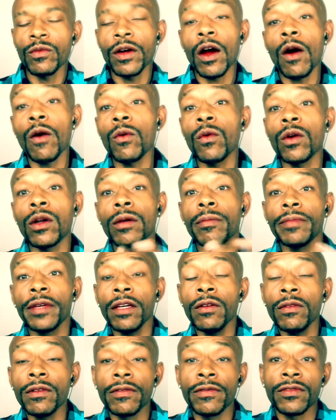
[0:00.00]
We all want to
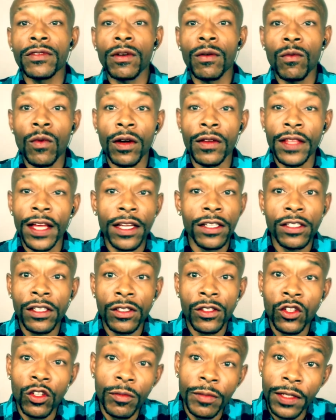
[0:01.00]
be with someone. That's
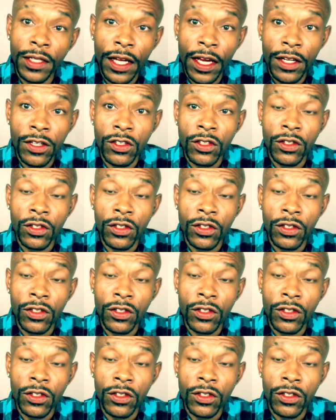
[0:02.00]
just human nature,